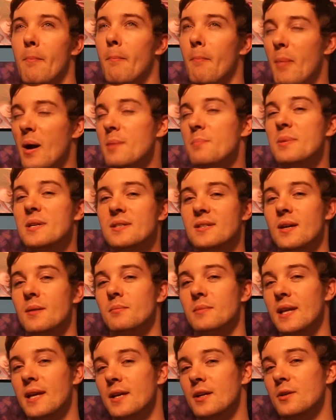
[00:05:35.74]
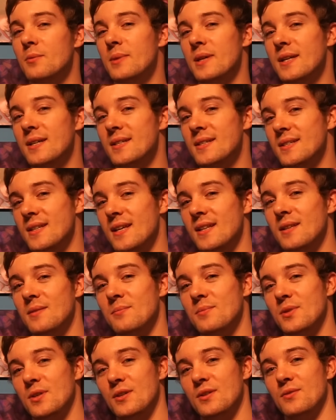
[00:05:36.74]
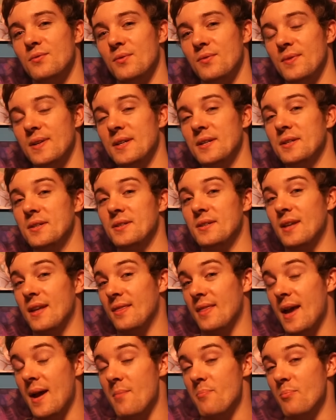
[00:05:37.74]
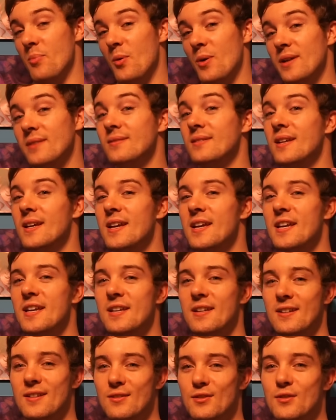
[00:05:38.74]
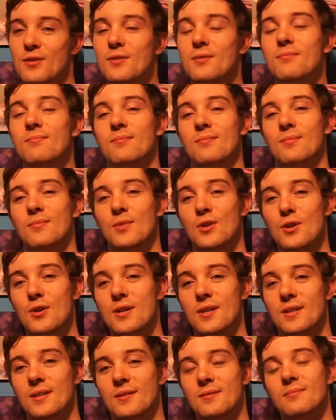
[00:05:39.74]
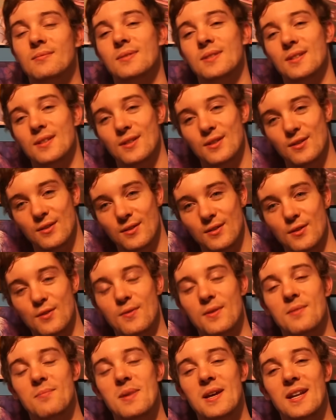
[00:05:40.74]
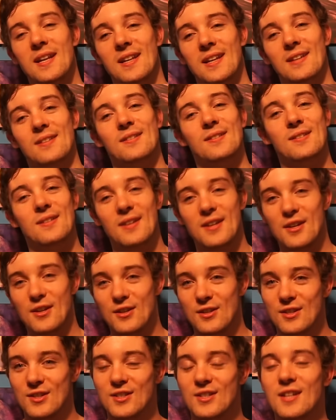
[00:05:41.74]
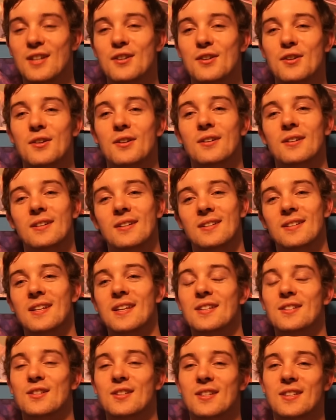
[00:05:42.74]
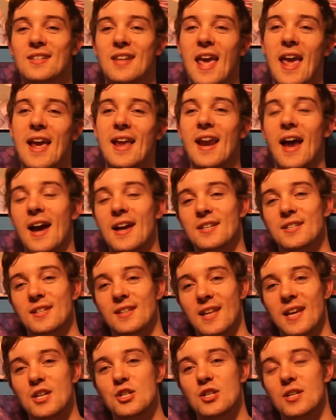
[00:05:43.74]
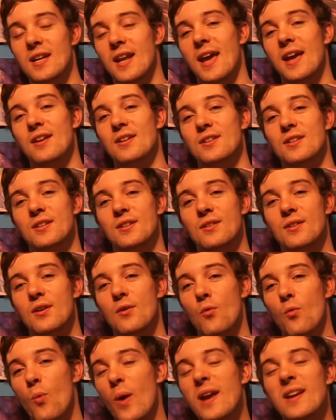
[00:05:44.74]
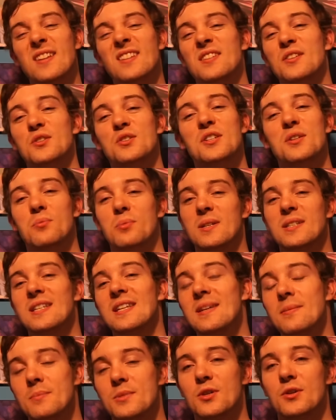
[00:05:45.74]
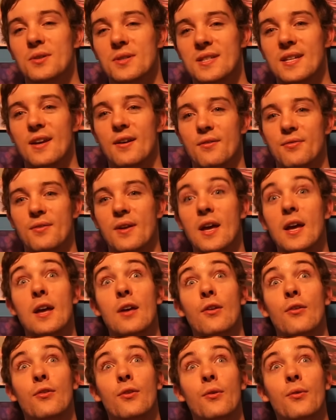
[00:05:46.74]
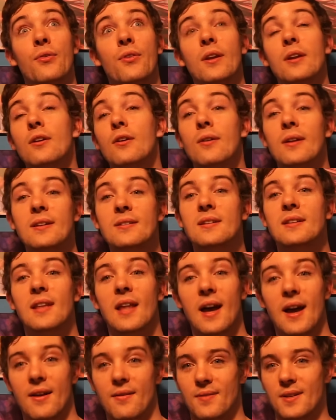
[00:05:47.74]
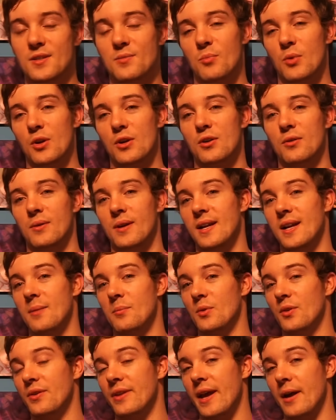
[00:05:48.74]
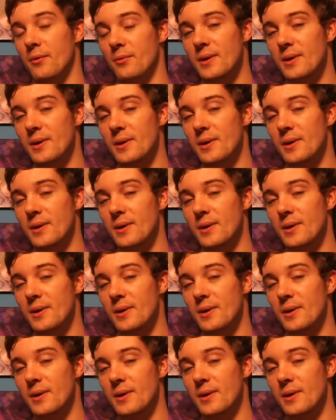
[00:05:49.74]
Might be some later, because Salem just reveals at that point, good, you've admitted it. Cinder needs to stay in isolation and wait until she redeems herself. So Cinder is alive, as Mercury and Emerald now